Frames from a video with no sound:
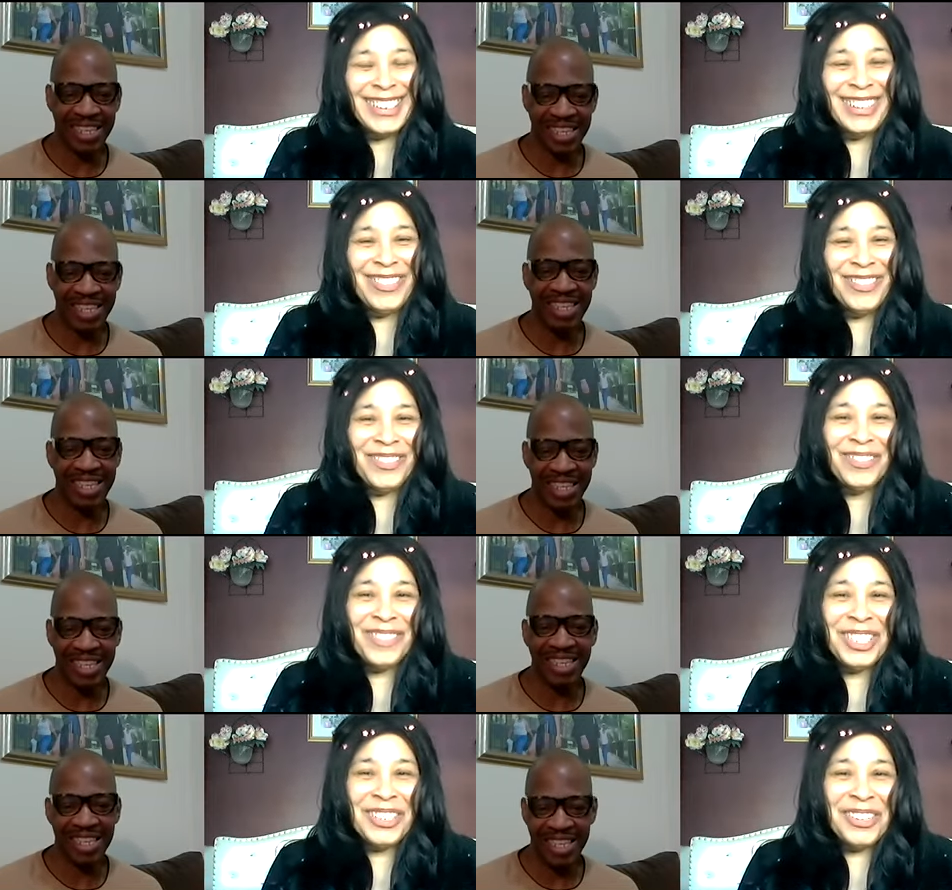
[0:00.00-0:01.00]
Speaker 1: Yep.
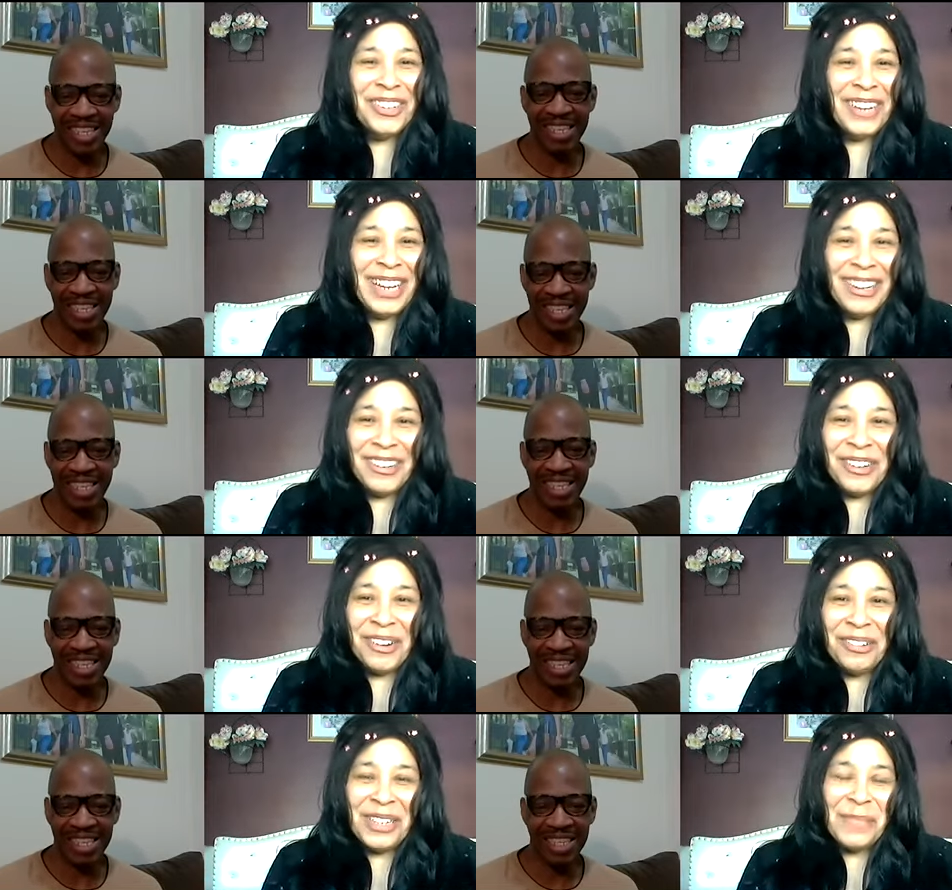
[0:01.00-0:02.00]
When you're a creator,
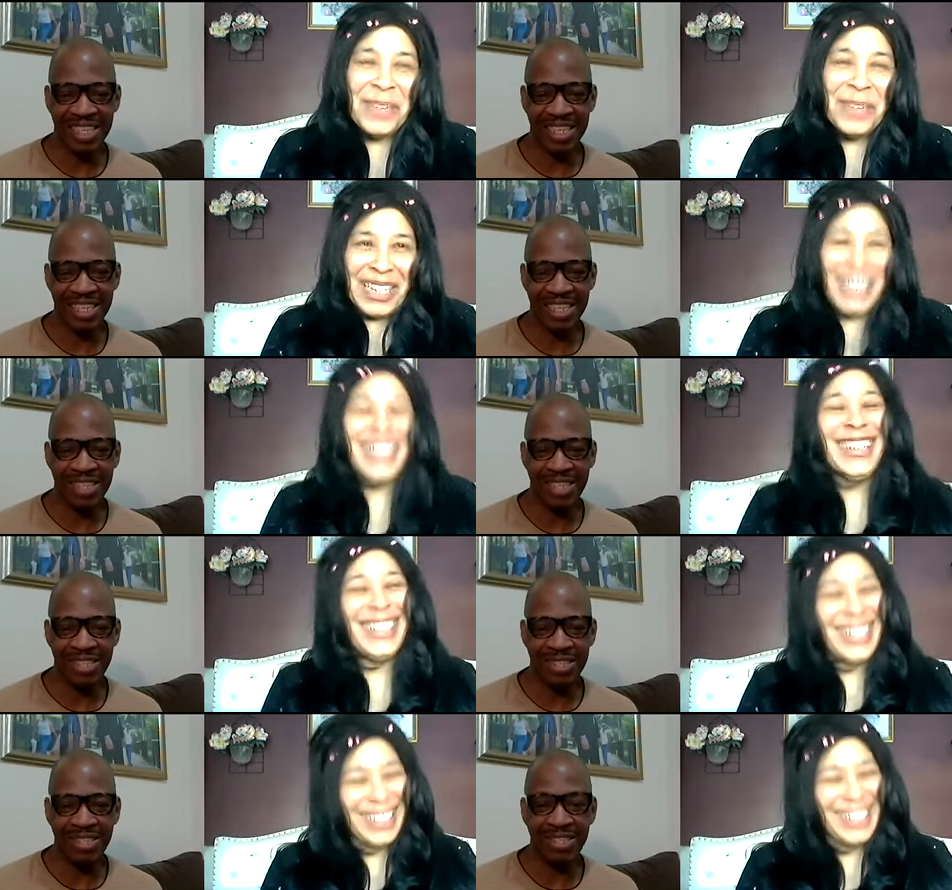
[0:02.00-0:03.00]
you're always busy.
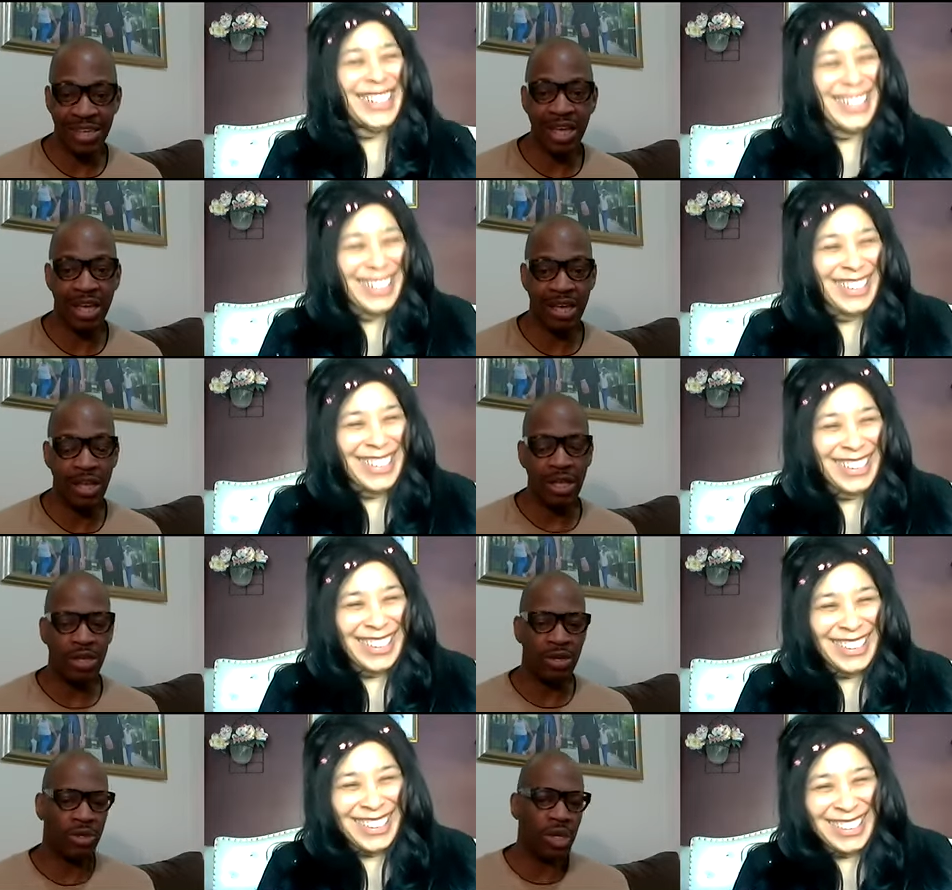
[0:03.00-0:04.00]
Speaker 2: Yeah.
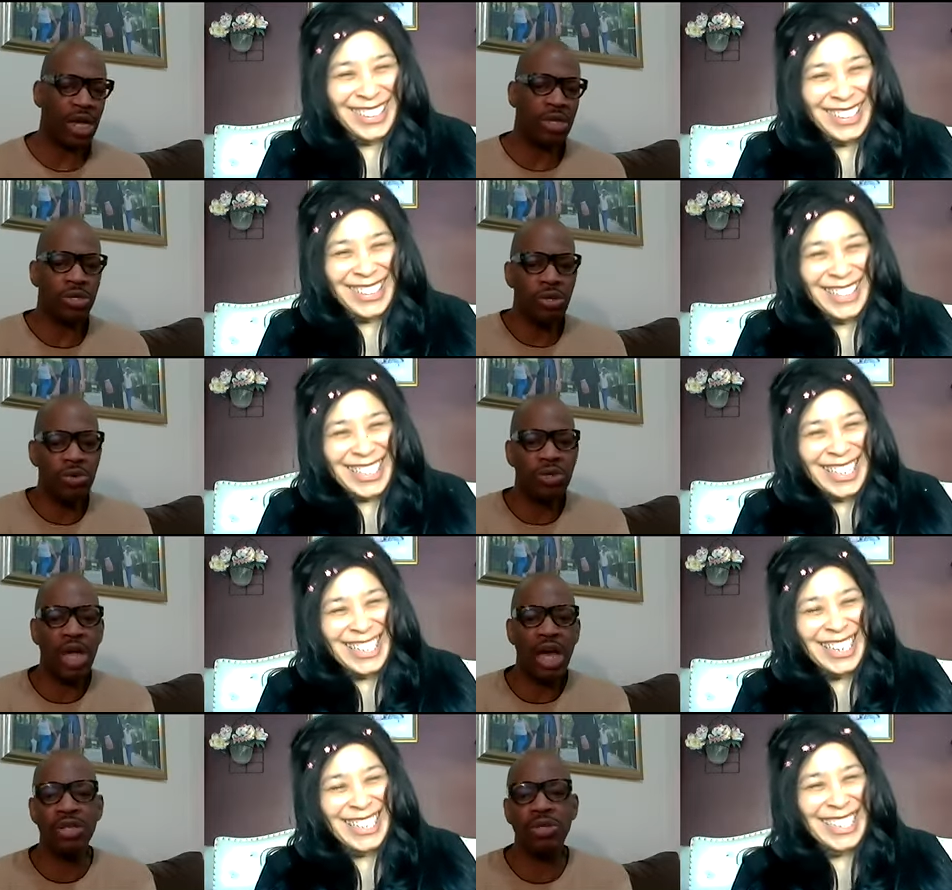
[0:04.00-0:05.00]
We try to
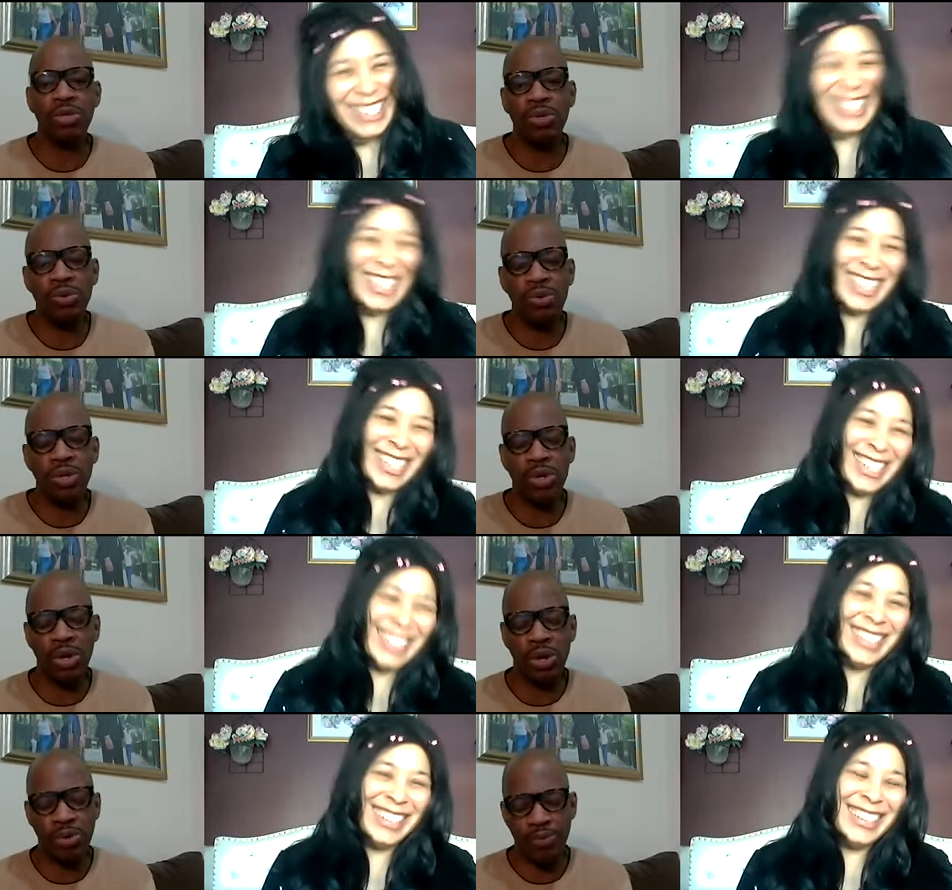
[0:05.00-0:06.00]
do, you
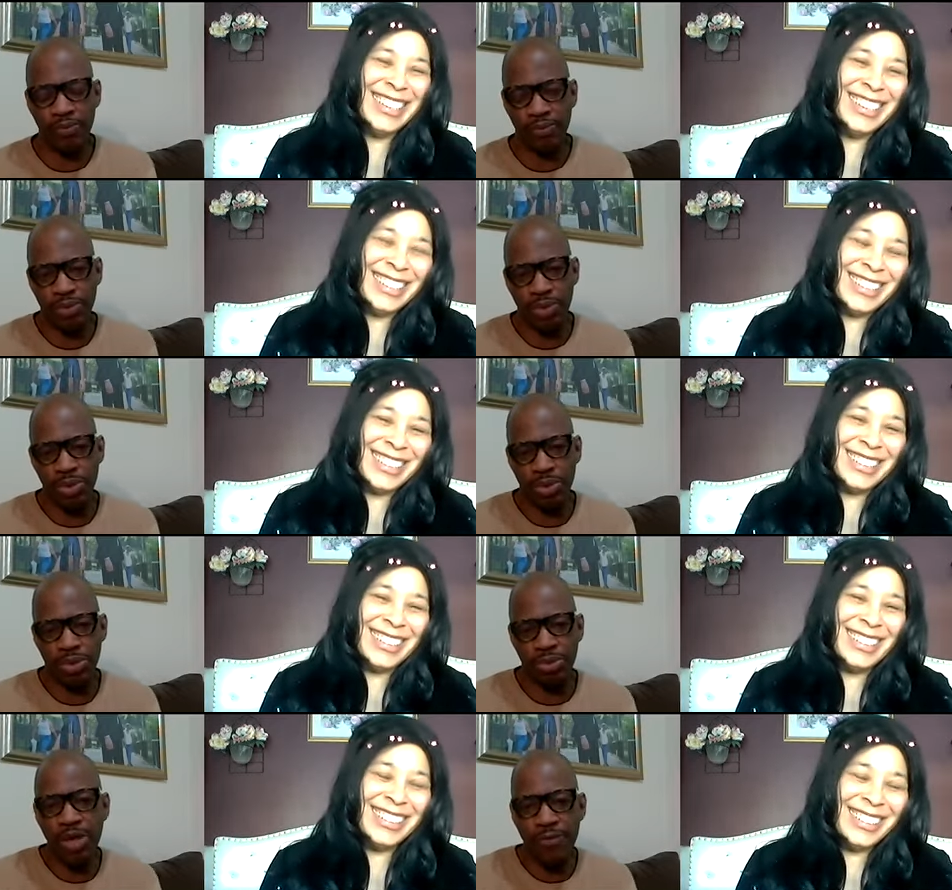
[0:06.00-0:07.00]
know,
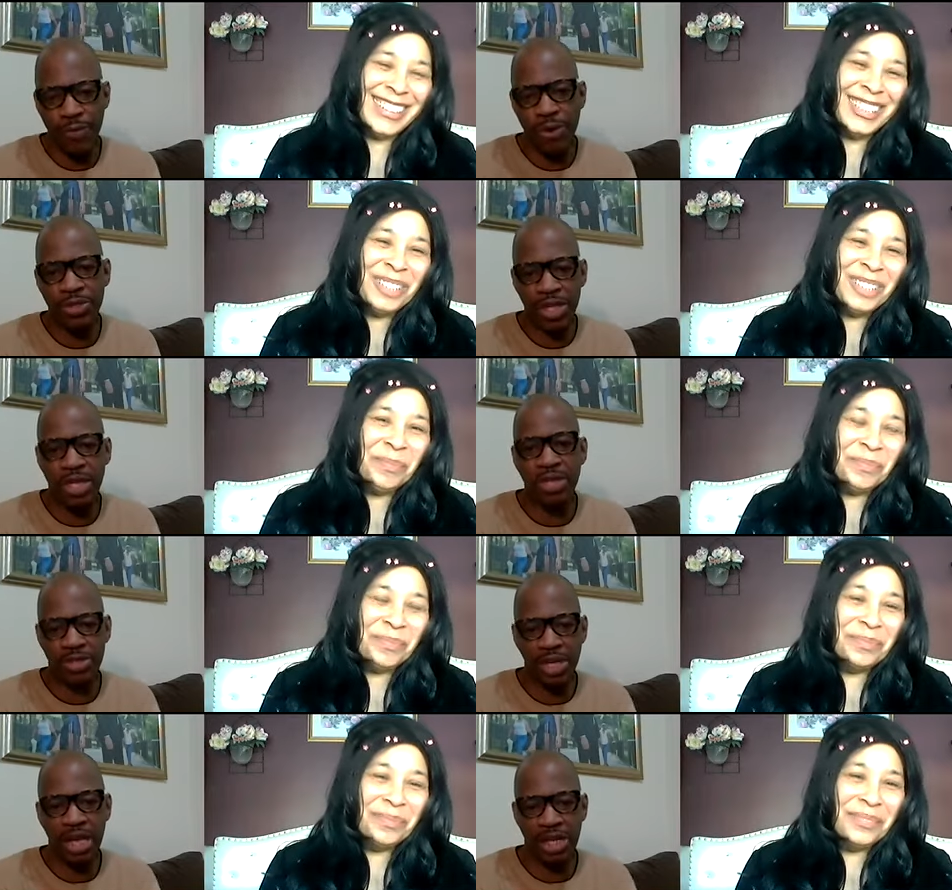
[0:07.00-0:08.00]
3 or 4
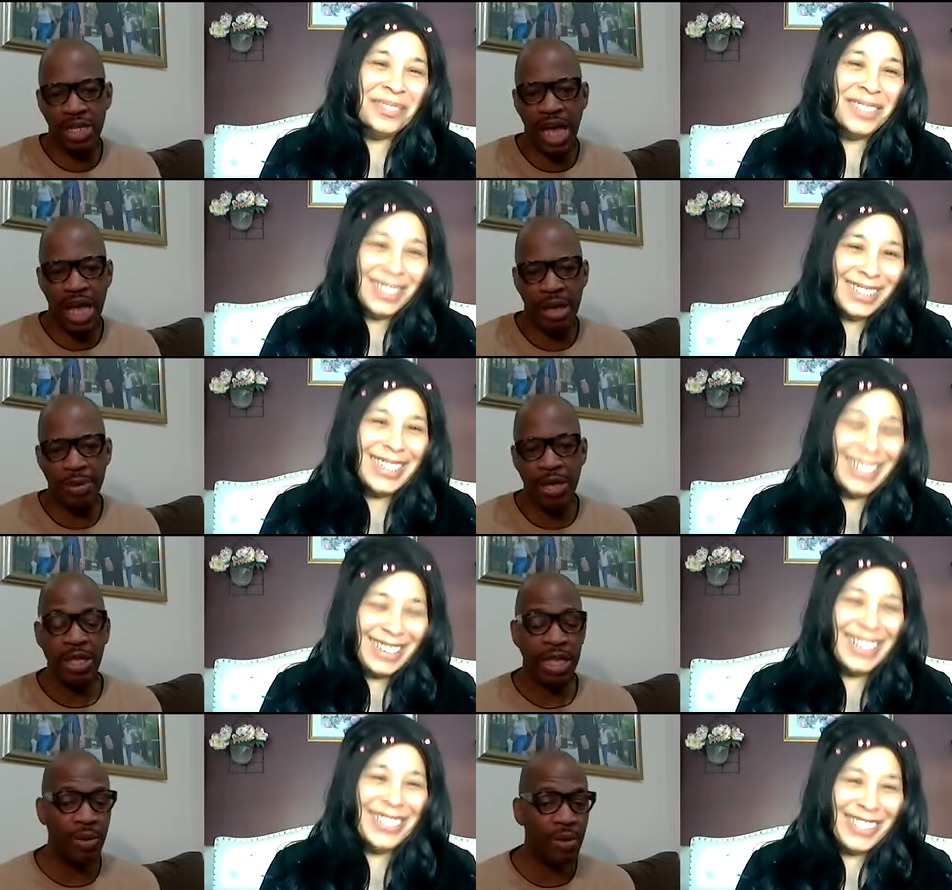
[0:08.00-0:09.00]
things at a time.
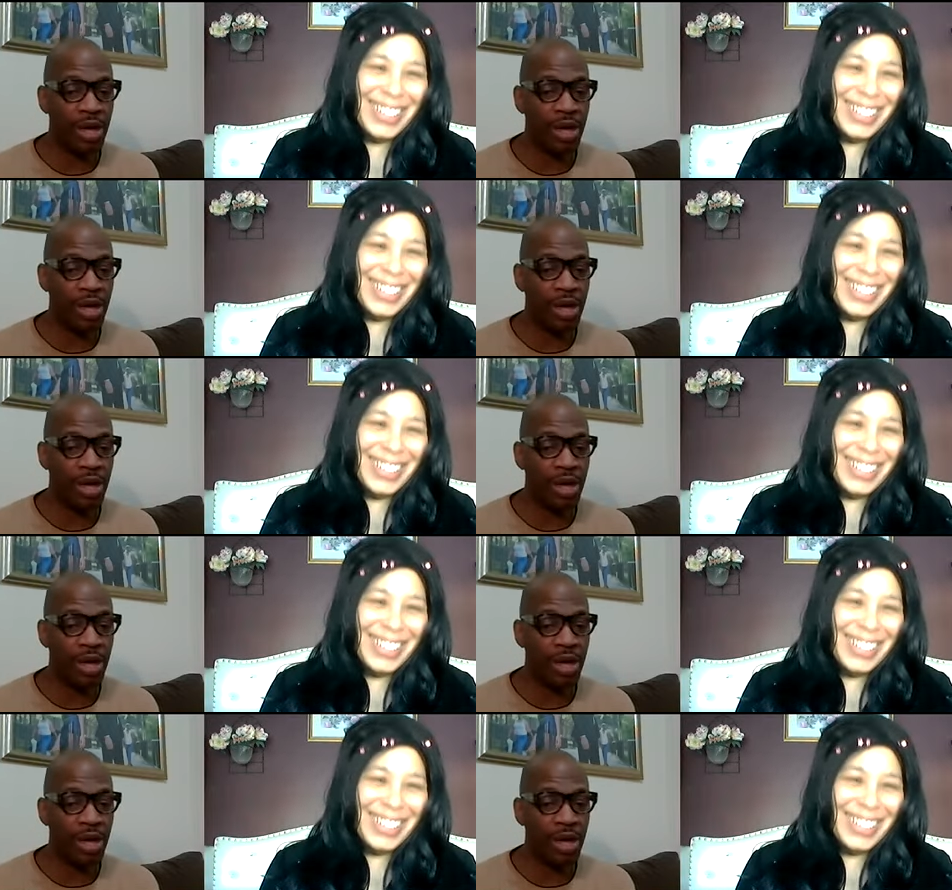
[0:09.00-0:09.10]
Speaker 1: That